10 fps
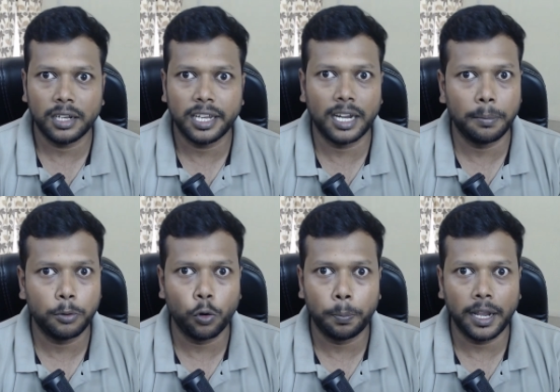github
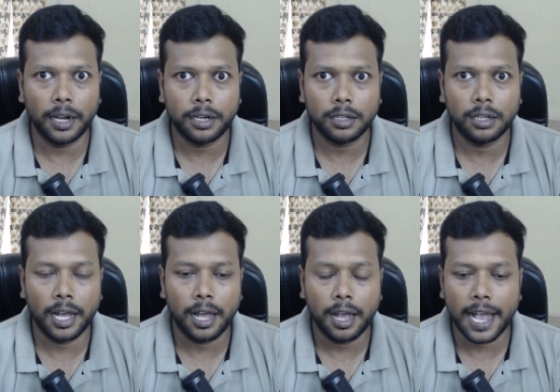copilot
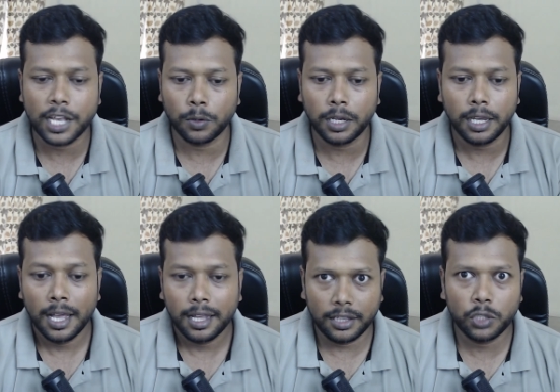uh, actually
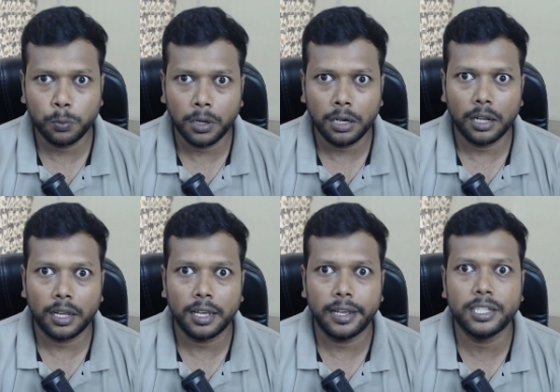this one
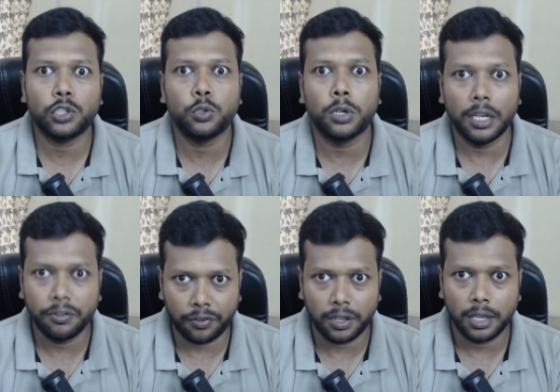is totally
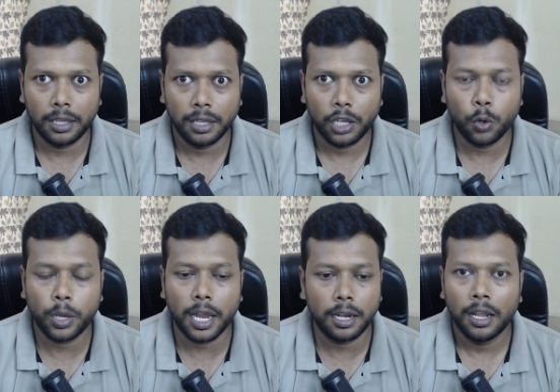free you can